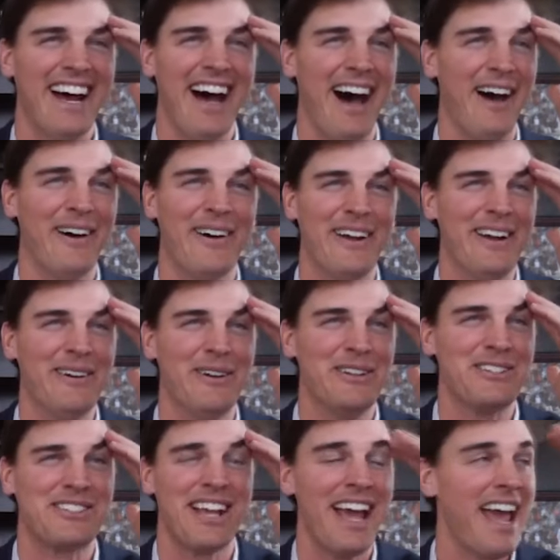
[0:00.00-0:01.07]
it
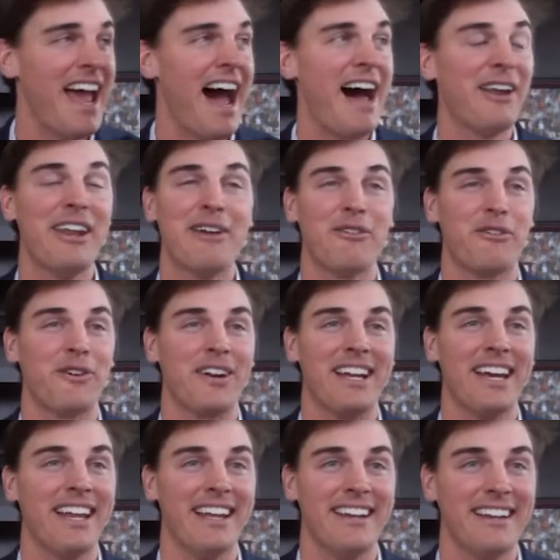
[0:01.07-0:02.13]
was. I'll never
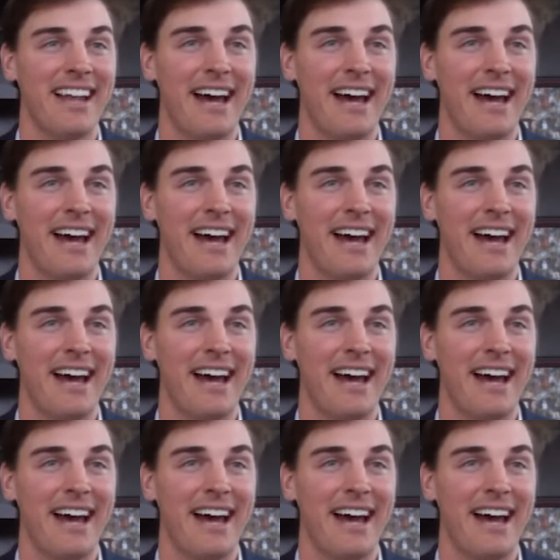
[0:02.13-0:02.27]
forget it.